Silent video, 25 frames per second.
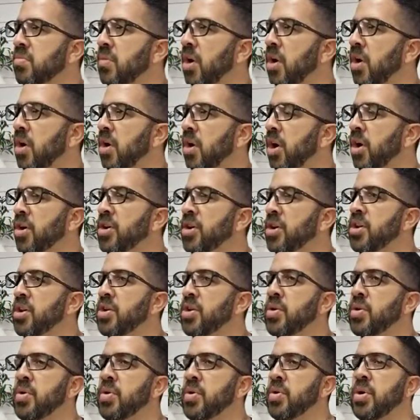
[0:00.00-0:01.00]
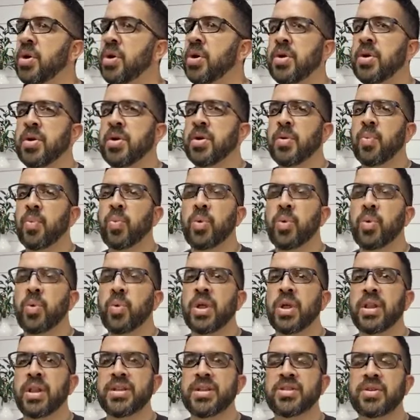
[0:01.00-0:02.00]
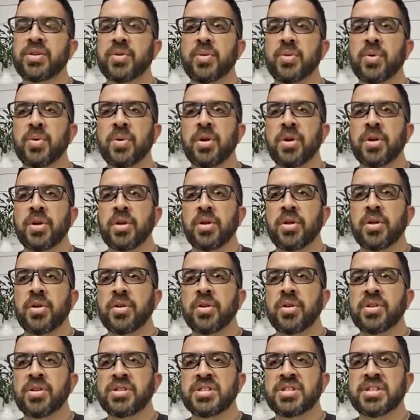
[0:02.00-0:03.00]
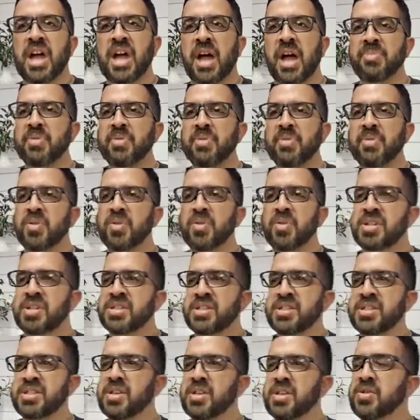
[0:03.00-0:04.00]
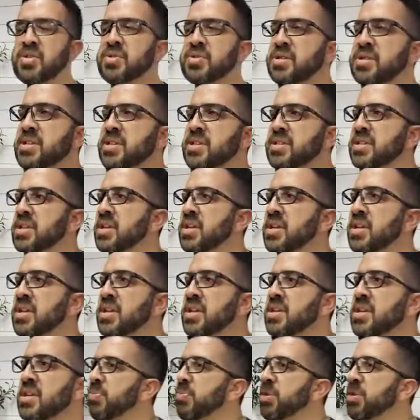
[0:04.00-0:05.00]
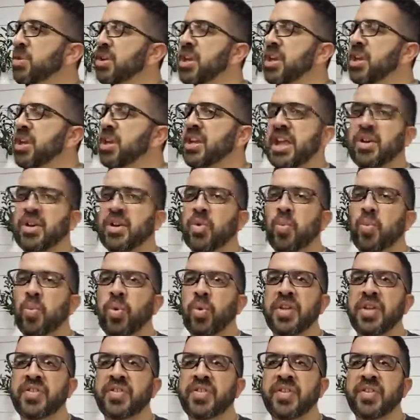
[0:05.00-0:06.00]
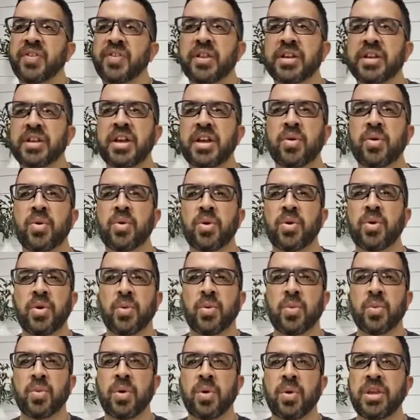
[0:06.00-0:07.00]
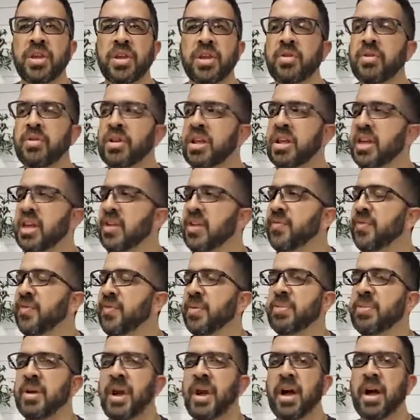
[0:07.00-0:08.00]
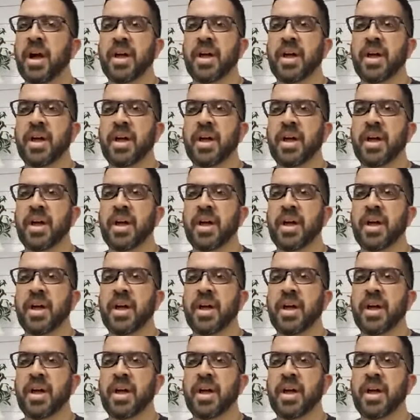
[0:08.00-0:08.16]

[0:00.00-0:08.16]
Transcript: Are you willing to stop those excuses? Stop looking at your wants and look at what you need from God.